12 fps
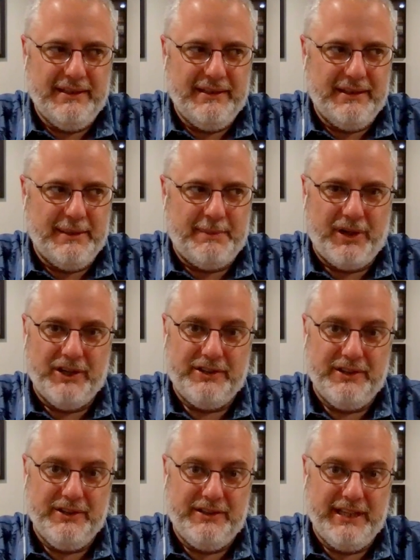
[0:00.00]
the person
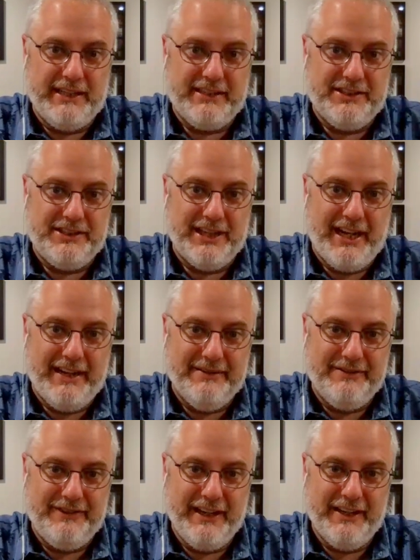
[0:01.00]
who takes a shot and
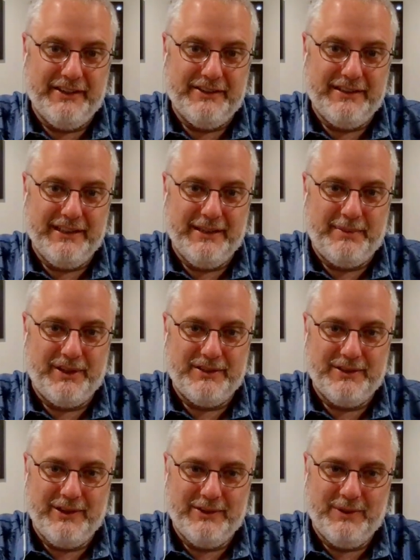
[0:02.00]
fails than the person
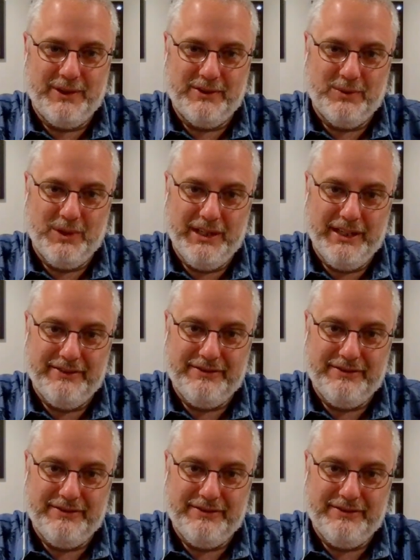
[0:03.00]
who always wonders what if.